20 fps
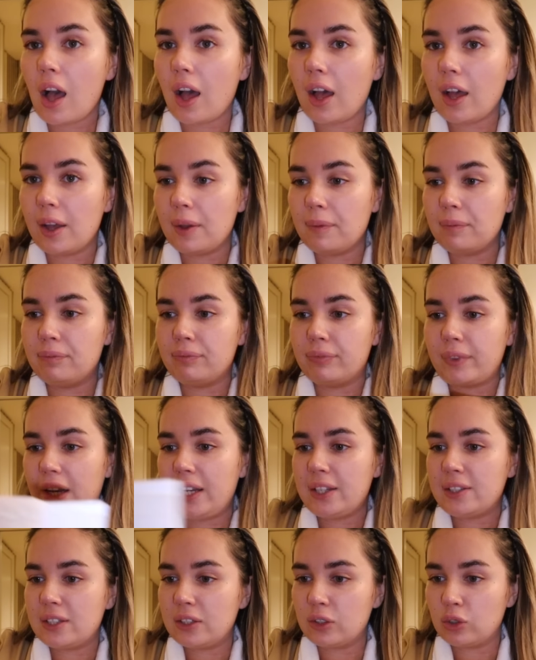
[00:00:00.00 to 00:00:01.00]
Um, and
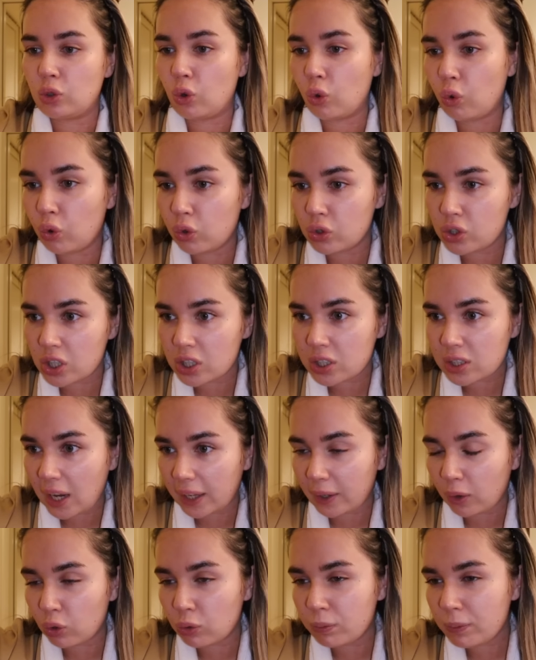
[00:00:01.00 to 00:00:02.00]
it's this gorgeous,
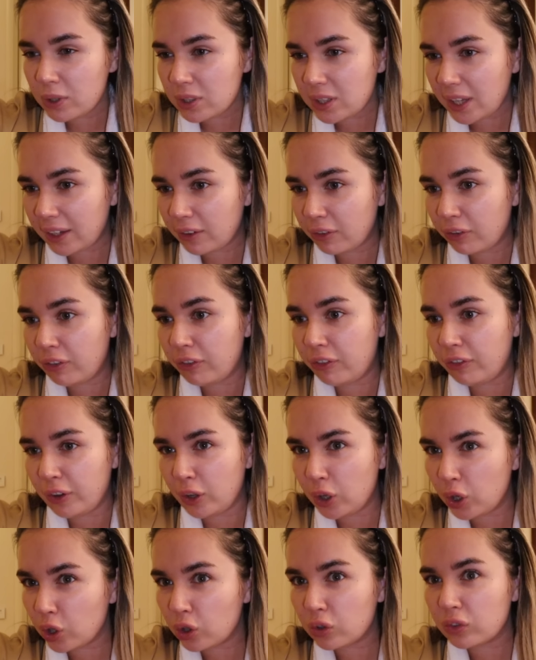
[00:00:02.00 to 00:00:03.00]
like almost like
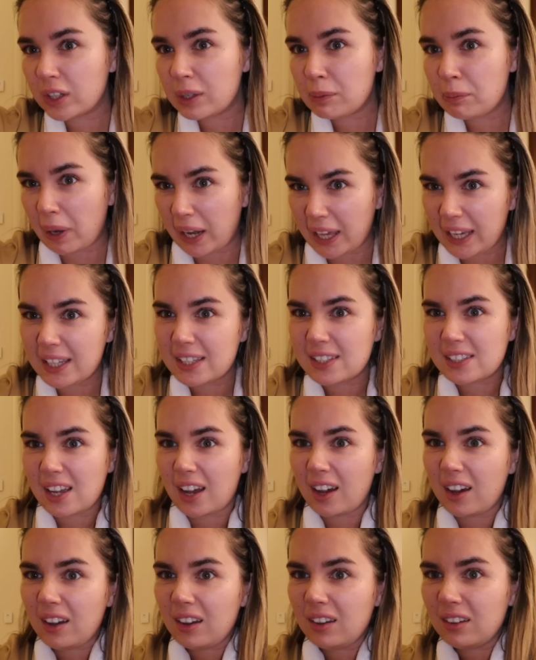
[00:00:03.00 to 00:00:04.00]
furry
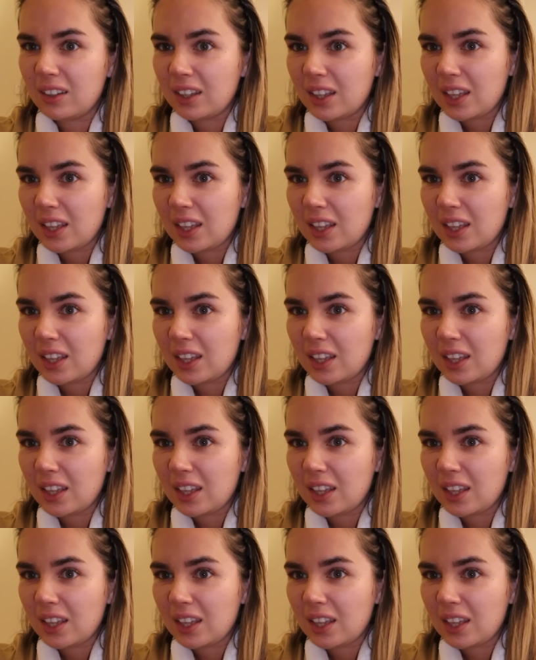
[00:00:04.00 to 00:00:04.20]
blazer.